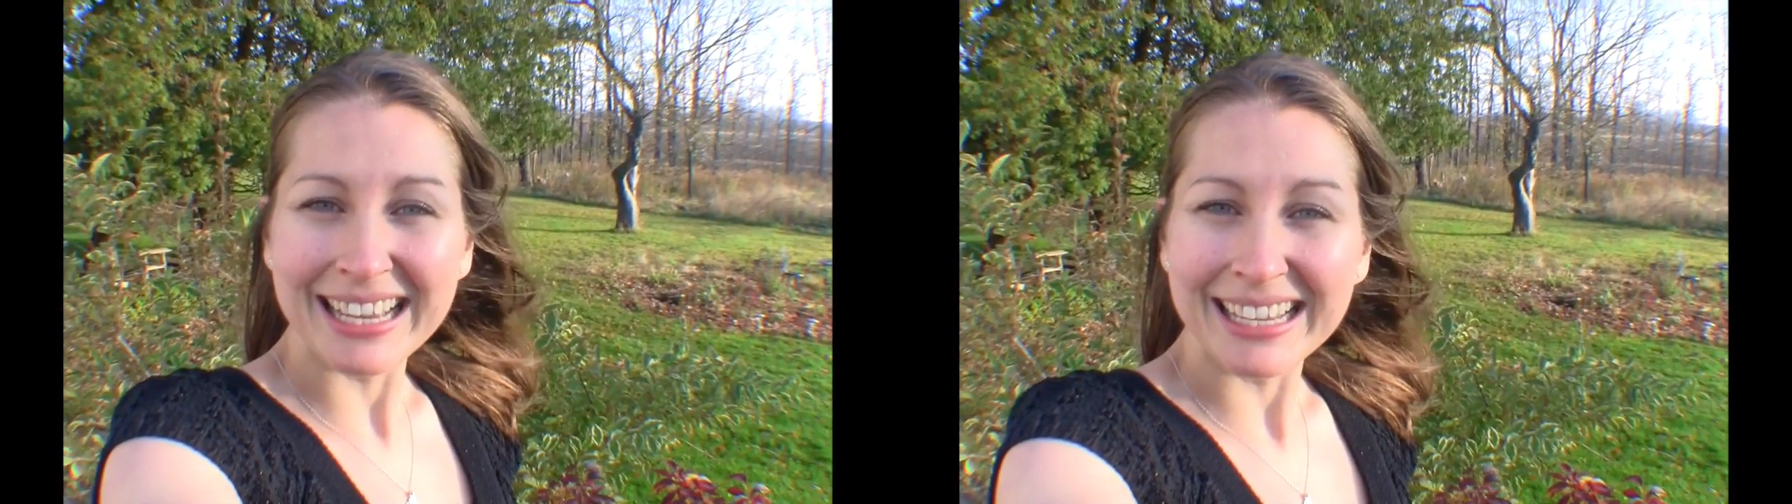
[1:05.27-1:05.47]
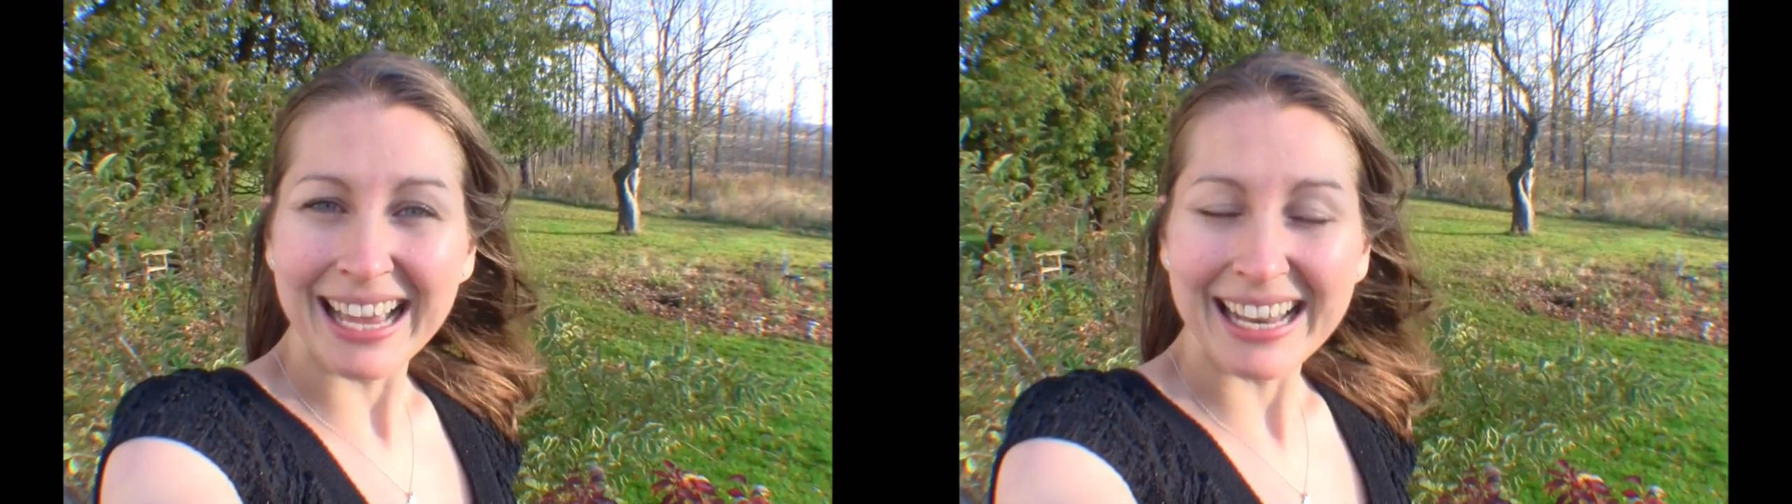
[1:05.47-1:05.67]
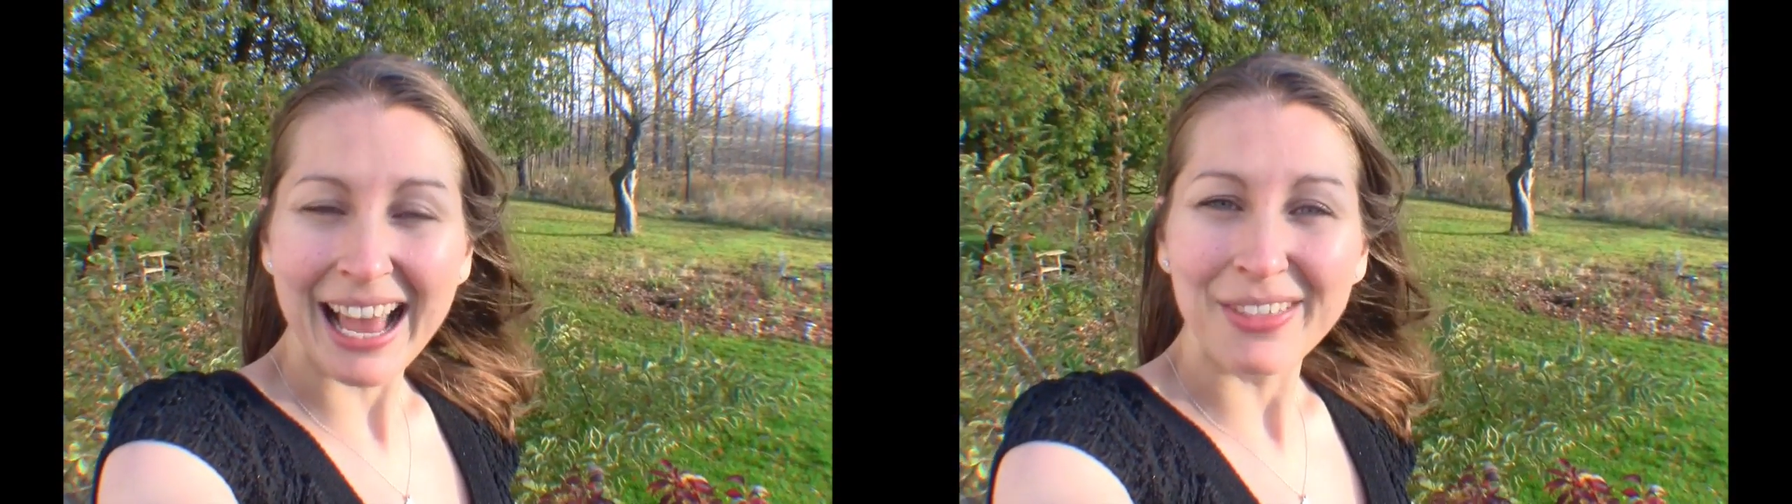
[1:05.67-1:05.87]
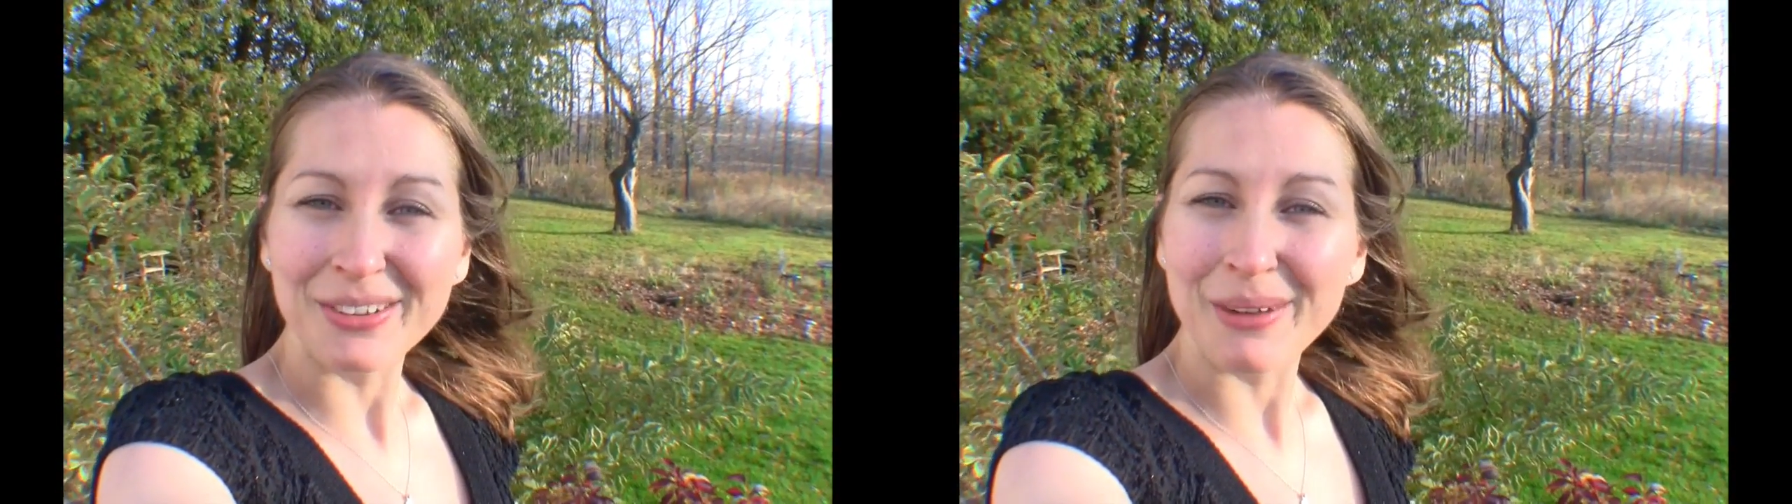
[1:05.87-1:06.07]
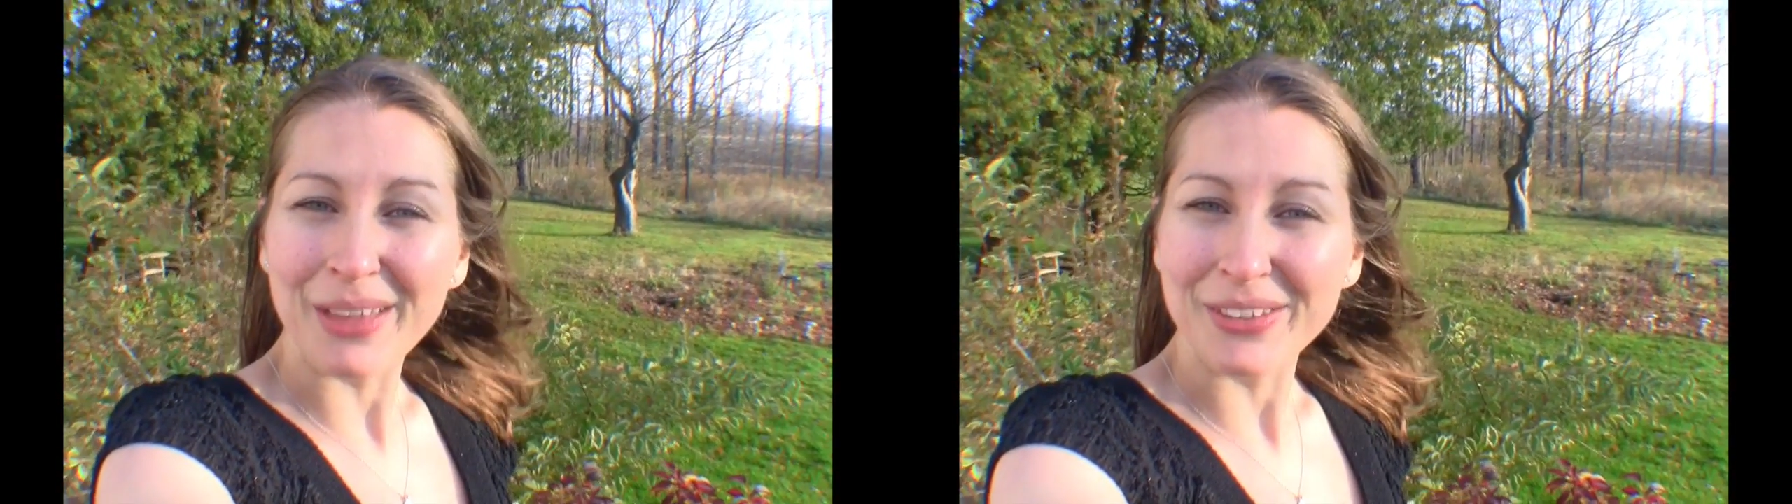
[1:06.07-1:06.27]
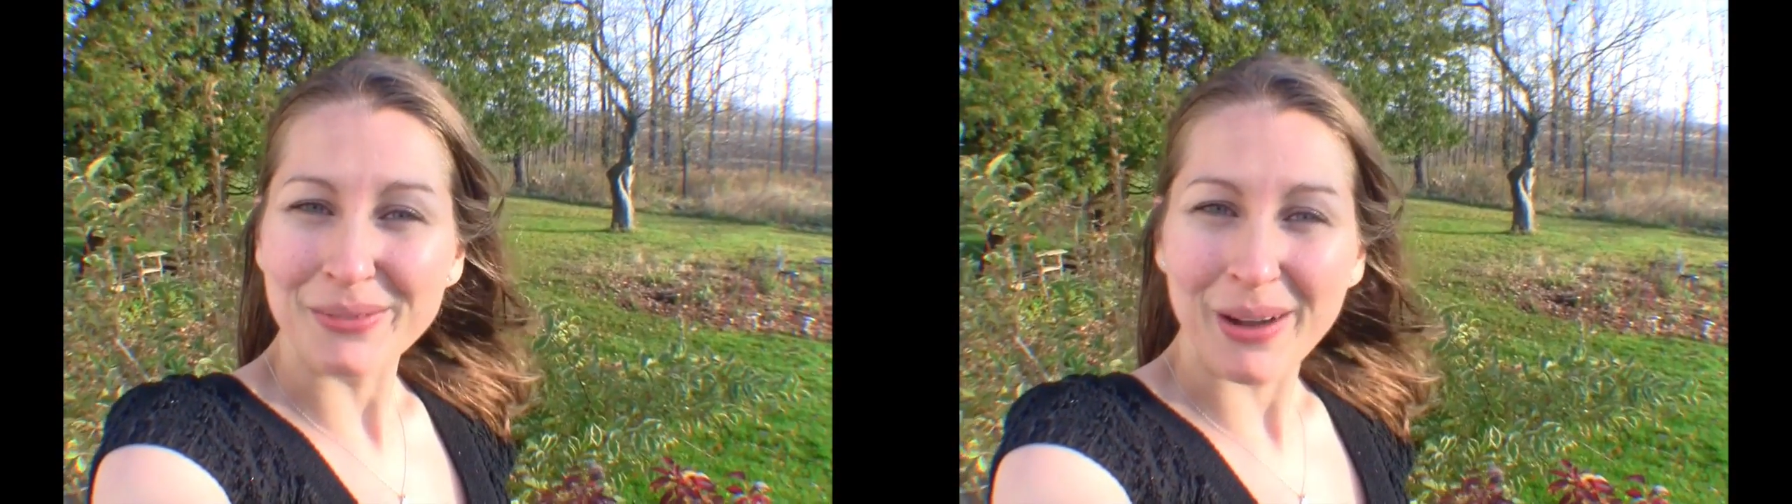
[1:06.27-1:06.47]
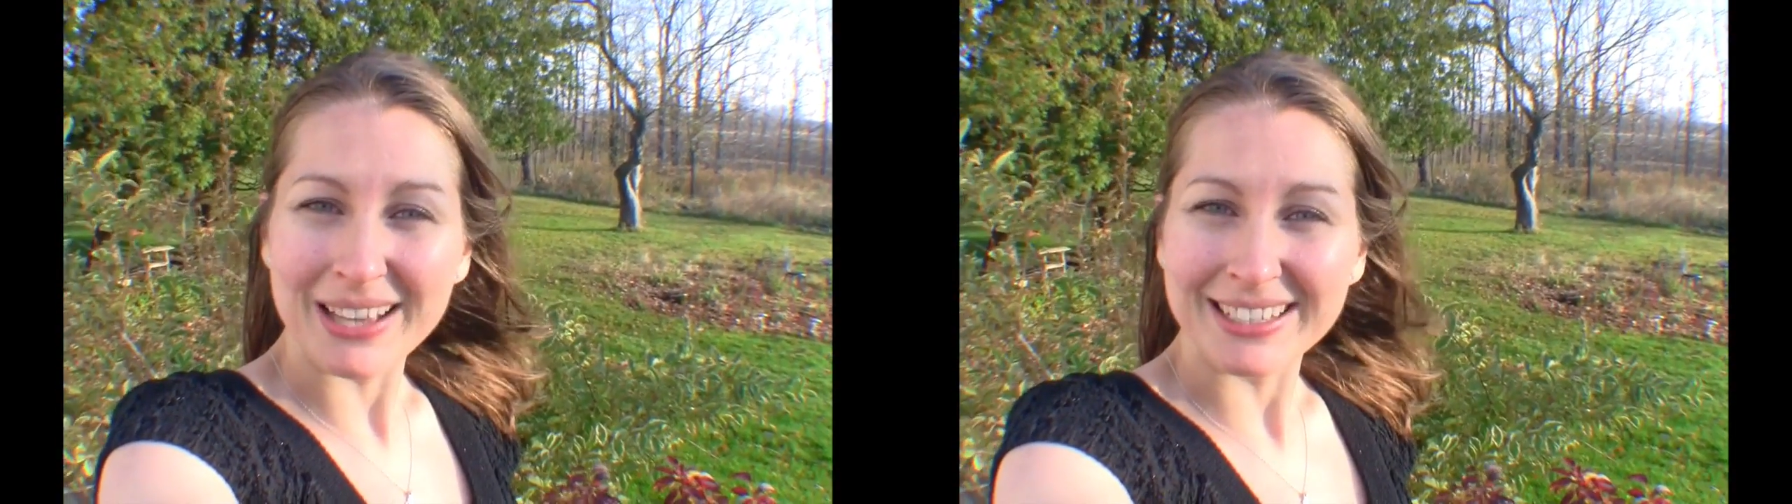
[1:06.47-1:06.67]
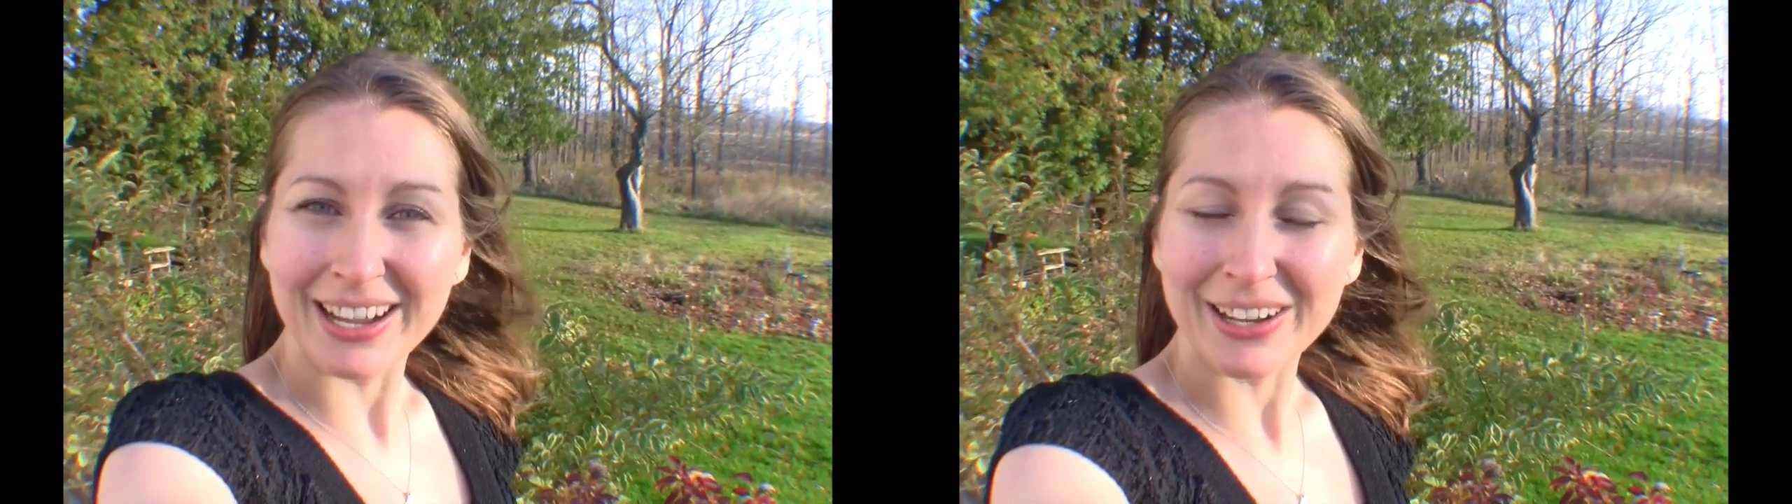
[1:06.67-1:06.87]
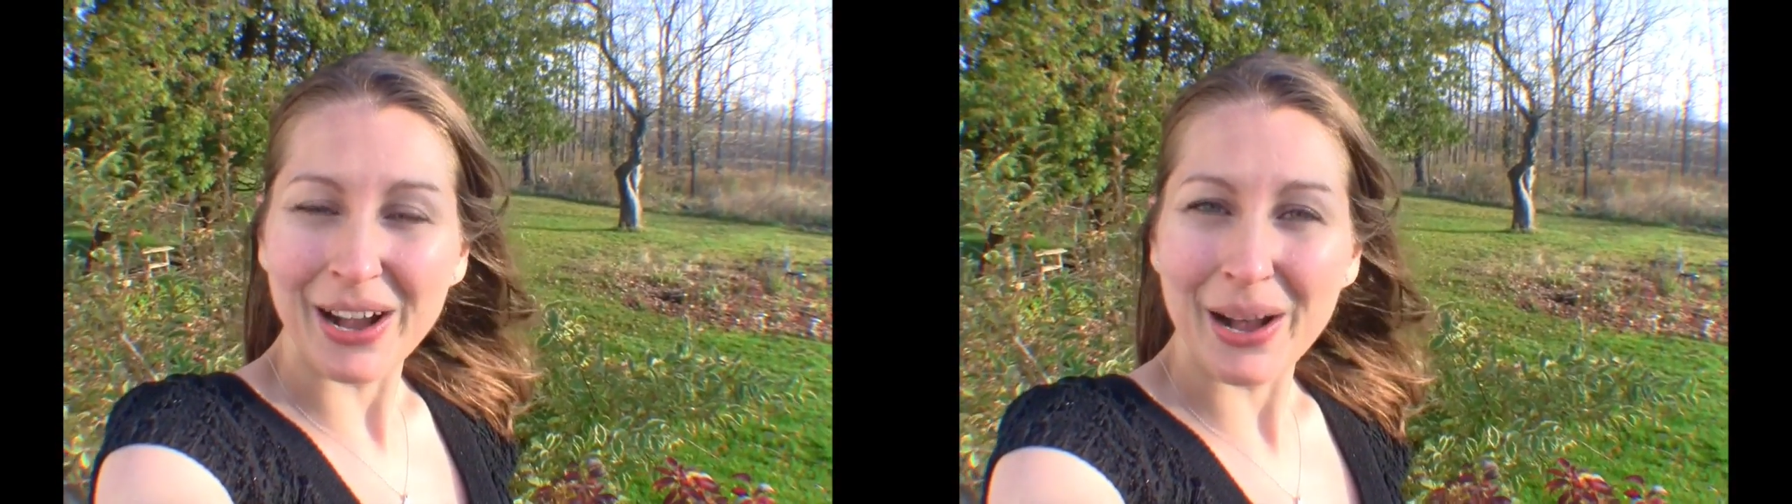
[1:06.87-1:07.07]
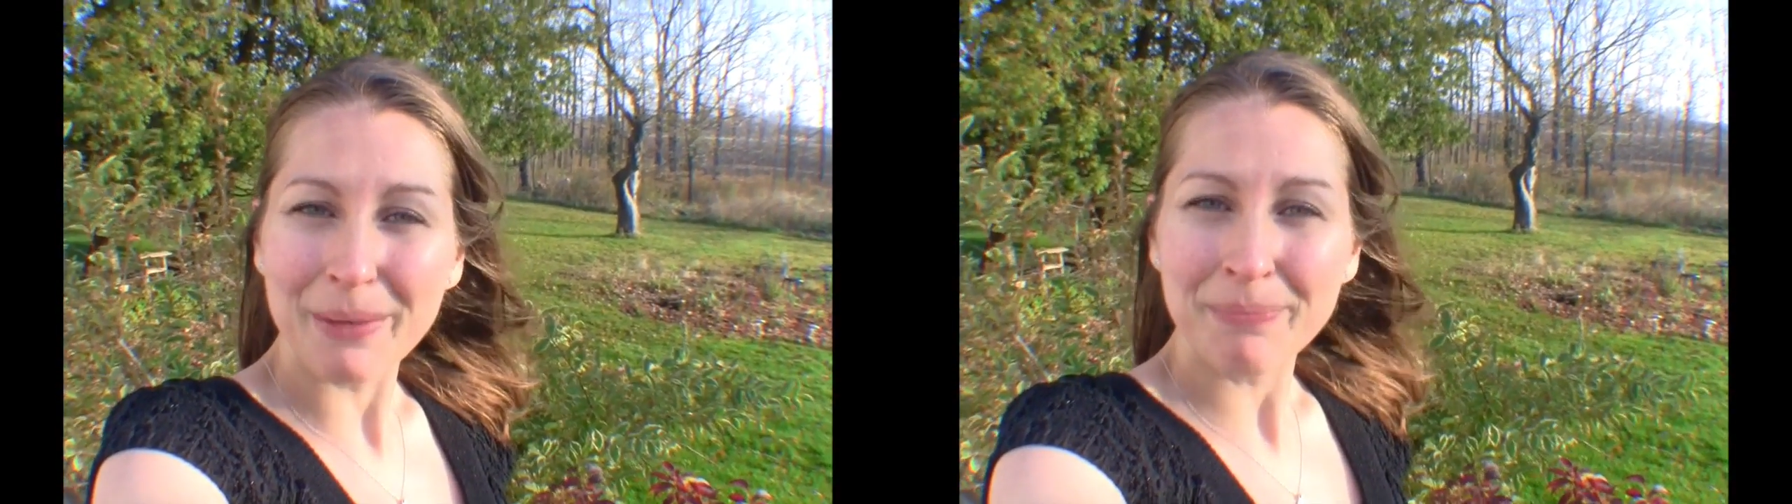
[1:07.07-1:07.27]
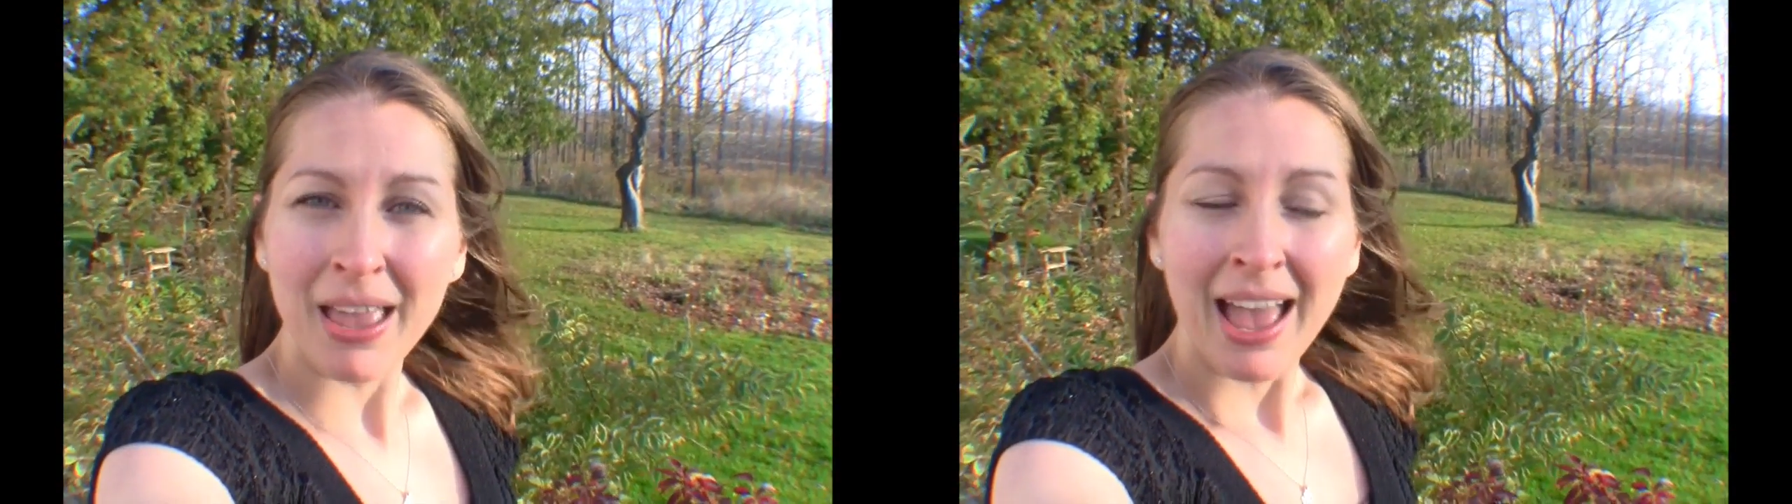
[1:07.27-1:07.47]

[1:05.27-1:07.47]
jenna@healthywealthyandwise.com.